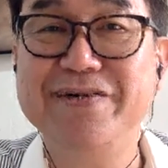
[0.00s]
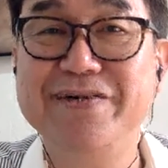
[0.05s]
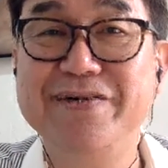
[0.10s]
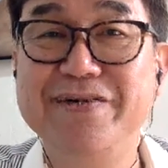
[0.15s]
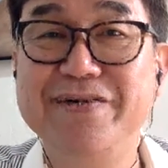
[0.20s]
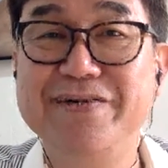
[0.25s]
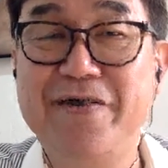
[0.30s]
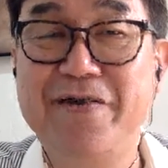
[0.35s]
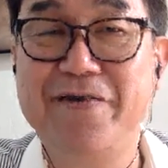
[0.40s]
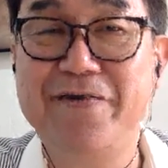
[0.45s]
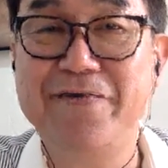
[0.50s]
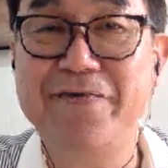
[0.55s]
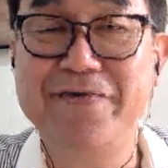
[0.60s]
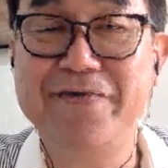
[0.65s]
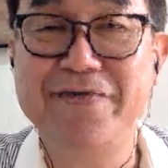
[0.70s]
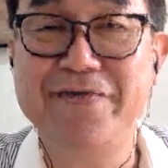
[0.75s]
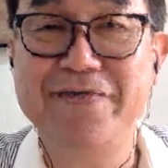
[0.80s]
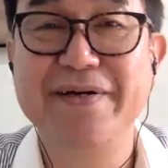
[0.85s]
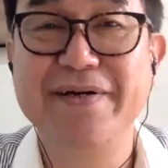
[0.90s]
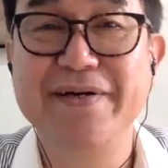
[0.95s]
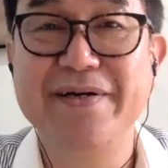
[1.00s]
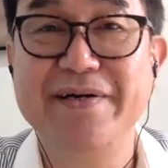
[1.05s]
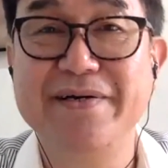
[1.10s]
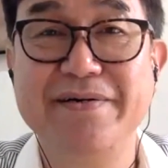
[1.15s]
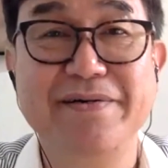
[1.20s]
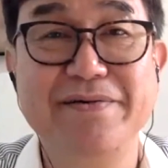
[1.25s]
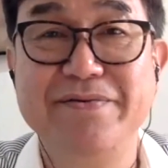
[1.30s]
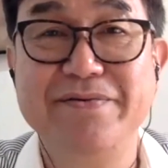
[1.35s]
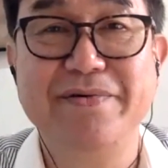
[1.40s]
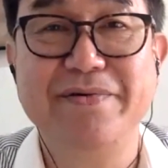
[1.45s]
So
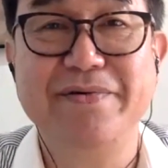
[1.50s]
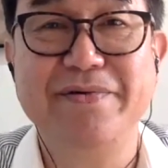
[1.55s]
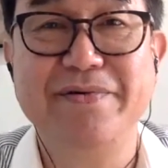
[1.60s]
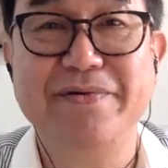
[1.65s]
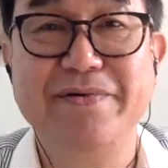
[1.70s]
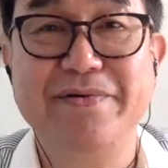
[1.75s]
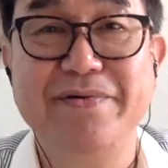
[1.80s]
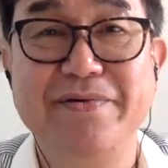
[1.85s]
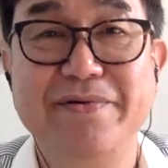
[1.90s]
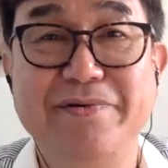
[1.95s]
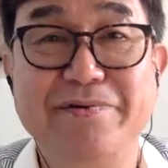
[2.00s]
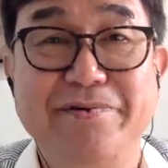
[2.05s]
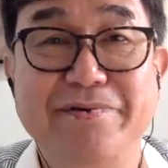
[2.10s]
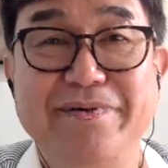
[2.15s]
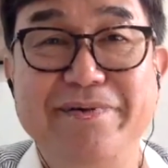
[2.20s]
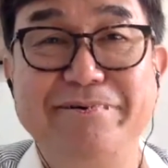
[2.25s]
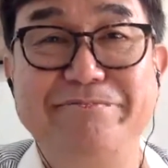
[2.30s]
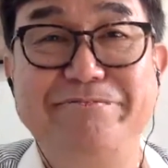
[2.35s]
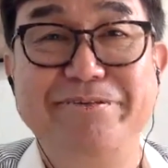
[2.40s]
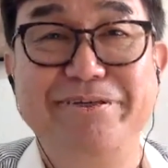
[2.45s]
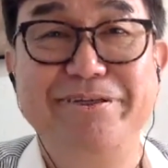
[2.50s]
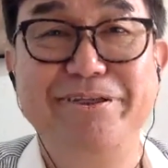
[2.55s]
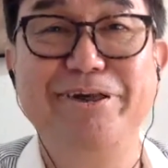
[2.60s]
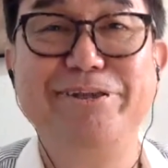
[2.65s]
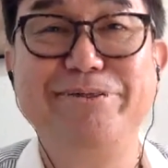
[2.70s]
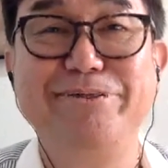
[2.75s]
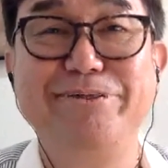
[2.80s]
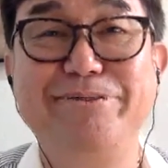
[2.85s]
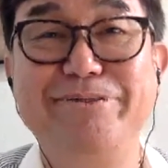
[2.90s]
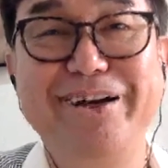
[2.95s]
I have a
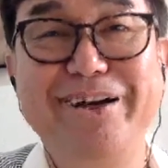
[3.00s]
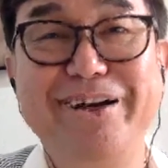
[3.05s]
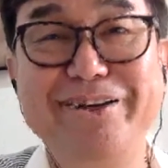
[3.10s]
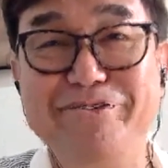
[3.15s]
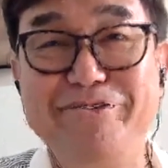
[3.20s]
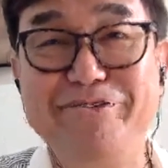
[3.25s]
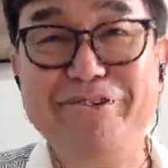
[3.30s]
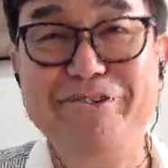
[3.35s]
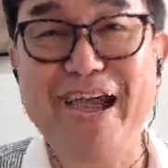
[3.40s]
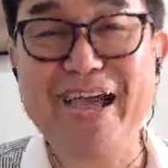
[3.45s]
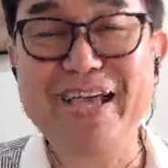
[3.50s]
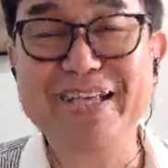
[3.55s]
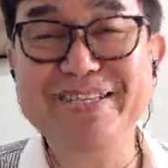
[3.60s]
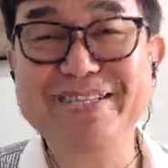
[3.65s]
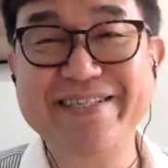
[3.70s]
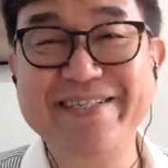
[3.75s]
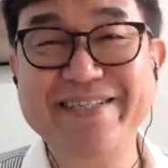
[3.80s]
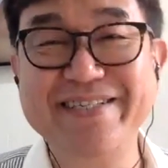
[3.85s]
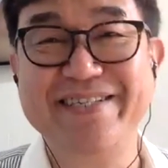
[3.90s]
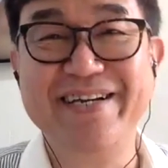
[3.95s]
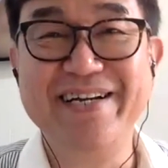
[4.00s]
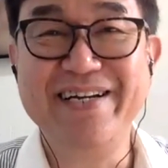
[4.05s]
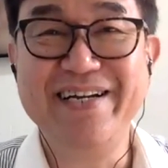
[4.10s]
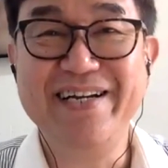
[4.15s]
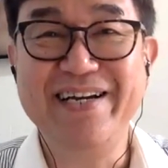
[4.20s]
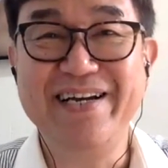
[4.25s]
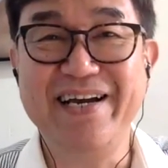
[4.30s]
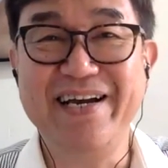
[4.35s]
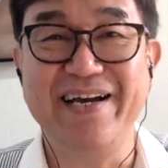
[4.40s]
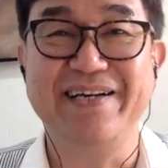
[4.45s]
lot of very good friends
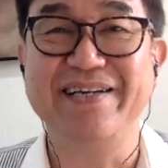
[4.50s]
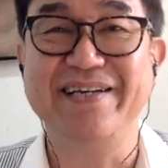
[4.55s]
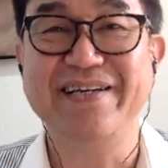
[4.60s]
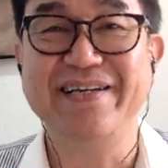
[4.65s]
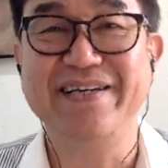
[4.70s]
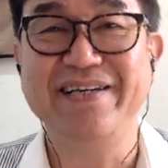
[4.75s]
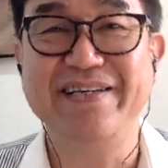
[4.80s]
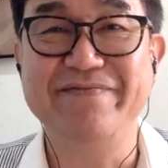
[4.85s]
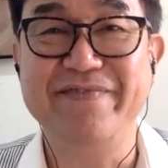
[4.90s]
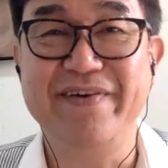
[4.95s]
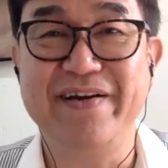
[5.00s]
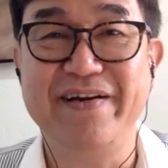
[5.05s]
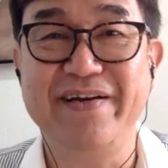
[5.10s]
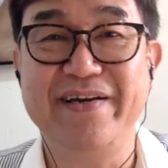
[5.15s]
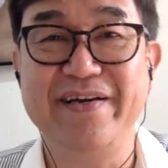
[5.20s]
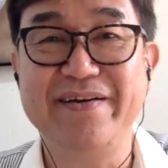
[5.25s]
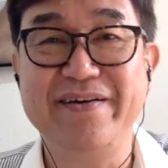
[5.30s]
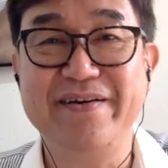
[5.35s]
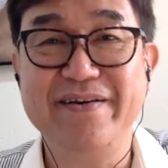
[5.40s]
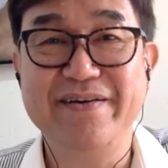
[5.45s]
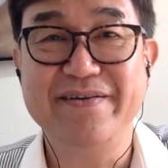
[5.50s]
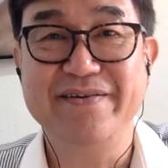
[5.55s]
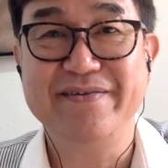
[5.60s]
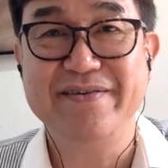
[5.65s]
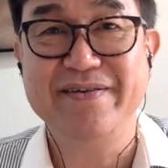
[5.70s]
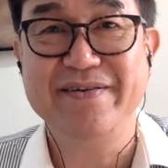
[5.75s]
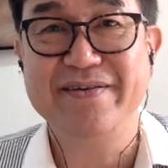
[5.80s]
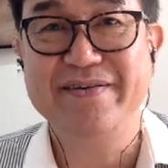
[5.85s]
in very